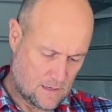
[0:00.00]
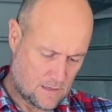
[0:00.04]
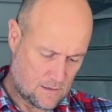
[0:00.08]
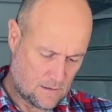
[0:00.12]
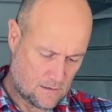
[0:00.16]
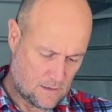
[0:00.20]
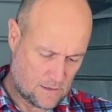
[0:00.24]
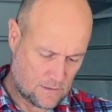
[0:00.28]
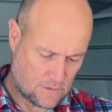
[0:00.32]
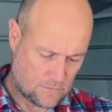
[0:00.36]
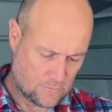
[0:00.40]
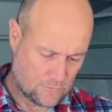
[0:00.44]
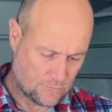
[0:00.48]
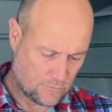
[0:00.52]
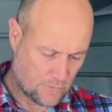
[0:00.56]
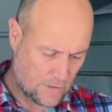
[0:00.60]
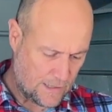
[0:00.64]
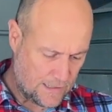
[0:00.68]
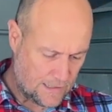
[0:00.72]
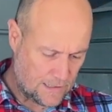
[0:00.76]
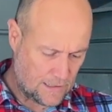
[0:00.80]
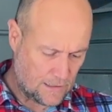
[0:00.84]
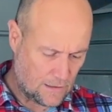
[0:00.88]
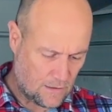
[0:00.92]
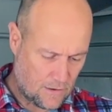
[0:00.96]
like
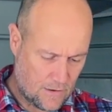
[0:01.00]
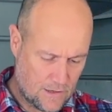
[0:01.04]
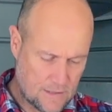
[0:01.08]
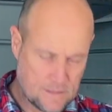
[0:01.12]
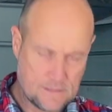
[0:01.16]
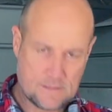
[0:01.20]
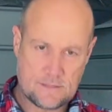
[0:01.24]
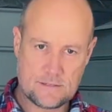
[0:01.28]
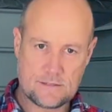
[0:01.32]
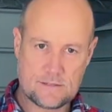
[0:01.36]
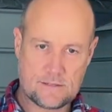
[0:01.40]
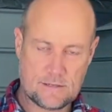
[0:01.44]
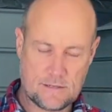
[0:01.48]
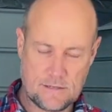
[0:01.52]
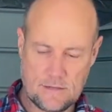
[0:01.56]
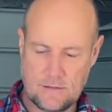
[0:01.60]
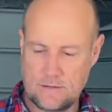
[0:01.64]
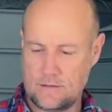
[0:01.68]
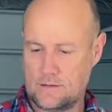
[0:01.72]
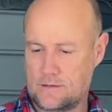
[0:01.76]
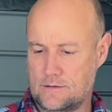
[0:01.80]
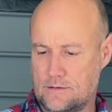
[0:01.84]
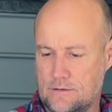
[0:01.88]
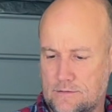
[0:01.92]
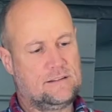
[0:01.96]
reading lights.
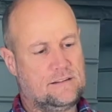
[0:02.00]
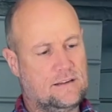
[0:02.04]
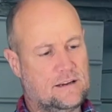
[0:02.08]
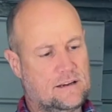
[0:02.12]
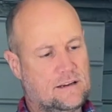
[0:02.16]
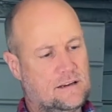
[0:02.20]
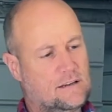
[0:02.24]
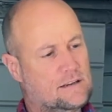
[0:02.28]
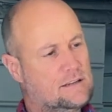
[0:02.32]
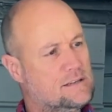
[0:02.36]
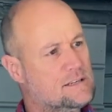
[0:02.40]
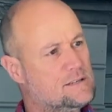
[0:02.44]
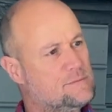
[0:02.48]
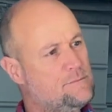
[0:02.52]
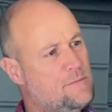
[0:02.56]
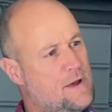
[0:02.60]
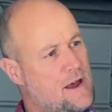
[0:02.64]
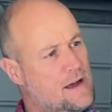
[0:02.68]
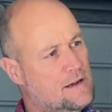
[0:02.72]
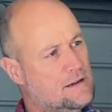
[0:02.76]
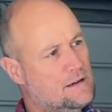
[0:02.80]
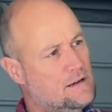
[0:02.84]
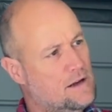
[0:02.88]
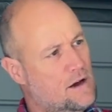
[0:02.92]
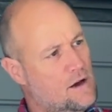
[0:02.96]
They're going to just
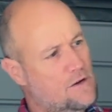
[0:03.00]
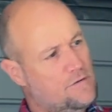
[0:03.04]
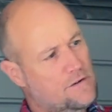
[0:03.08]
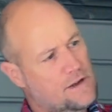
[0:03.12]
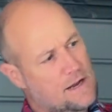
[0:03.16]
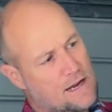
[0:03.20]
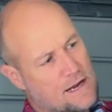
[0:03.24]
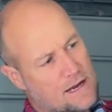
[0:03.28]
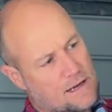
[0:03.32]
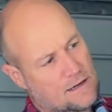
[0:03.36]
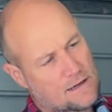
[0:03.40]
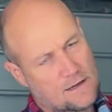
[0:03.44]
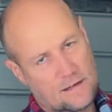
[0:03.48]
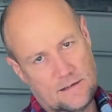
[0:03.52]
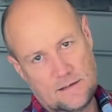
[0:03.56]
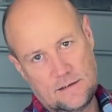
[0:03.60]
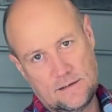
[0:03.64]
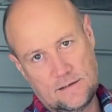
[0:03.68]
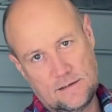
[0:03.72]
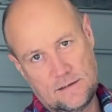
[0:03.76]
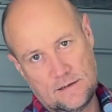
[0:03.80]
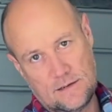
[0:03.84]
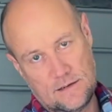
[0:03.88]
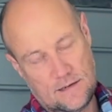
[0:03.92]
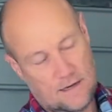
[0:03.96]
mount overhead
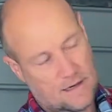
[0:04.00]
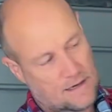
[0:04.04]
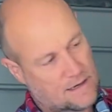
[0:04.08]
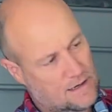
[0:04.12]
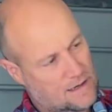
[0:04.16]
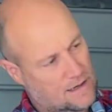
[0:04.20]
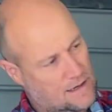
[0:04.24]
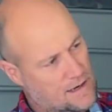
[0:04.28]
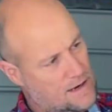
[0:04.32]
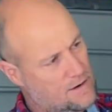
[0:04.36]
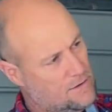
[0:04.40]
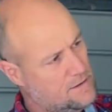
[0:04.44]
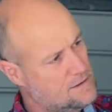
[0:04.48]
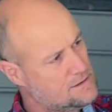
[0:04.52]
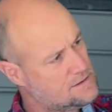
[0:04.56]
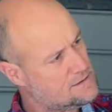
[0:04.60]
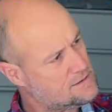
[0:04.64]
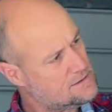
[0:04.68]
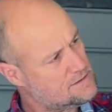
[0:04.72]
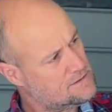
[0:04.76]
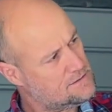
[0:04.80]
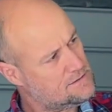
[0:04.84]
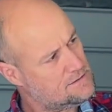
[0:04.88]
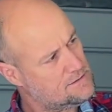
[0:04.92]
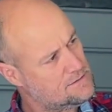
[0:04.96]
and allow us
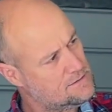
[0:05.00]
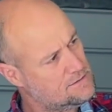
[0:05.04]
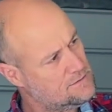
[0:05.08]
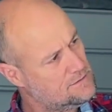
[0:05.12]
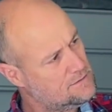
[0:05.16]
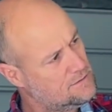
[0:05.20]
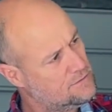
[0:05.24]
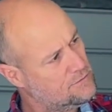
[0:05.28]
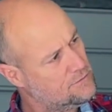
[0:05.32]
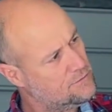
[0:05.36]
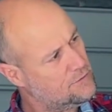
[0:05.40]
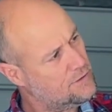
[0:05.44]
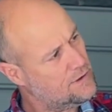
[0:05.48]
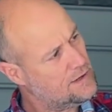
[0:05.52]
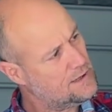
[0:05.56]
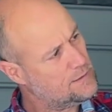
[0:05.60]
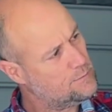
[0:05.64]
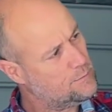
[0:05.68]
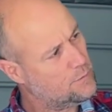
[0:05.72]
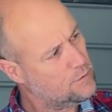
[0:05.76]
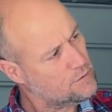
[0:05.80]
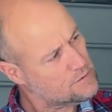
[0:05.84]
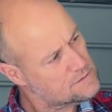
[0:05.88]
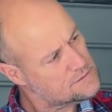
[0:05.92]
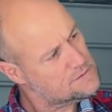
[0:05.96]
to
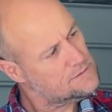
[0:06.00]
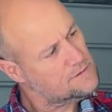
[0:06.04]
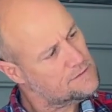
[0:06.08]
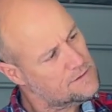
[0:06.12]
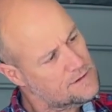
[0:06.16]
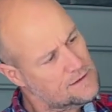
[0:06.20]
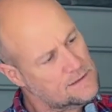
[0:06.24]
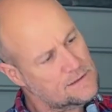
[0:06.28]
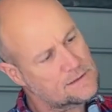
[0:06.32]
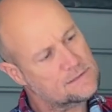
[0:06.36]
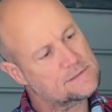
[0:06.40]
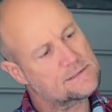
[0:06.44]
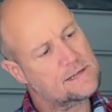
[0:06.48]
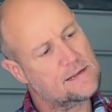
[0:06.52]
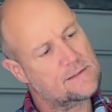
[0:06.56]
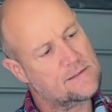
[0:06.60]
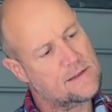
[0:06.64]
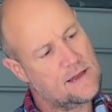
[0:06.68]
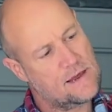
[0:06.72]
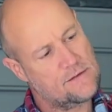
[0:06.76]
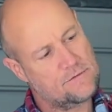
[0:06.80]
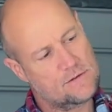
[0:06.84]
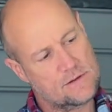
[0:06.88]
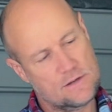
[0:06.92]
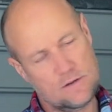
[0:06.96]
read books and things, and
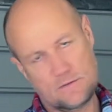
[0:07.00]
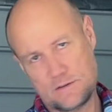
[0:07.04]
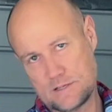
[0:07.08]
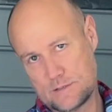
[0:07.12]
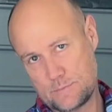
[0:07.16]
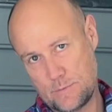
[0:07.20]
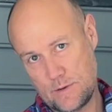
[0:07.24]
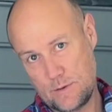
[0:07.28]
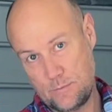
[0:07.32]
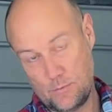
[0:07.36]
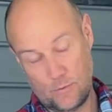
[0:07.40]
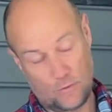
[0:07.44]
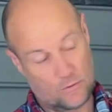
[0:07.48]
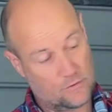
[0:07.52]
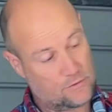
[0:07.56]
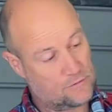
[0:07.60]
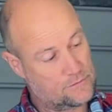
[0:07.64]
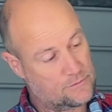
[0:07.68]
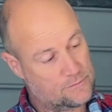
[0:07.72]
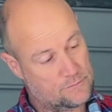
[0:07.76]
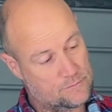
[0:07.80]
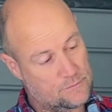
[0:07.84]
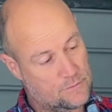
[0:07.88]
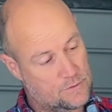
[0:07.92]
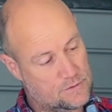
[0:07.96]
they have a USB port on
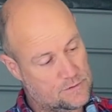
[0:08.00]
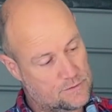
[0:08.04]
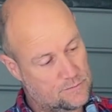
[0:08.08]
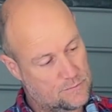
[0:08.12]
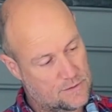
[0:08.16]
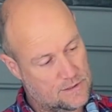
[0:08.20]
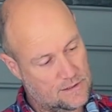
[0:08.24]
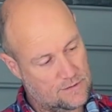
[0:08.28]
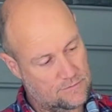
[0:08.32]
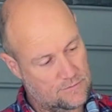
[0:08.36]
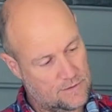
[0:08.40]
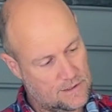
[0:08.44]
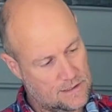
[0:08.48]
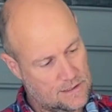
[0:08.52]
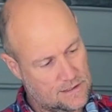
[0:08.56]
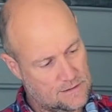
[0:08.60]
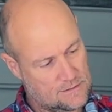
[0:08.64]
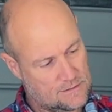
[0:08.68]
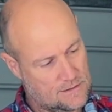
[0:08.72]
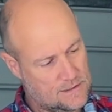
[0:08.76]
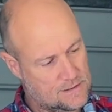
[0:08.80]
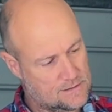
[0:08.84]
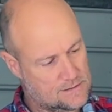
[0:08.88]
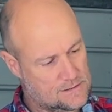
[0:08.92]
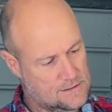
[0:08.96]
them, which will be
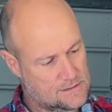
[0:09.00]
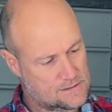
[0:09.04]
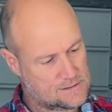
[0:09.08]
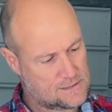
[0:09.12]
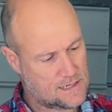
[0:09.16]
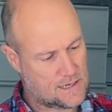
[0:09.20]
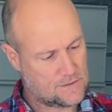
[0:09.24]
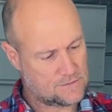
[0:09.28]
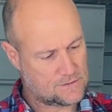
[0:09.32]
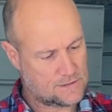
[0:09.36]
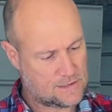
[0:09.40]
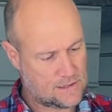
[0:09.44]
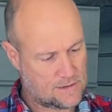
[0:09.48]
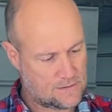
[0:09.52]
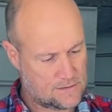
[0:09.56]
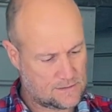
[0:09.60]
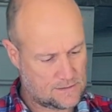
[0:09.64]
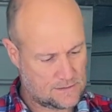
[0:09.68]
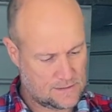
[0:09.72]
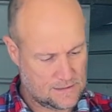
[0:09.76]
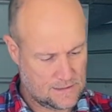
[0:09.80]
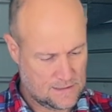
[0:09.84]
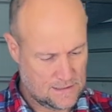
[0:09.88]
convenient. That just saves another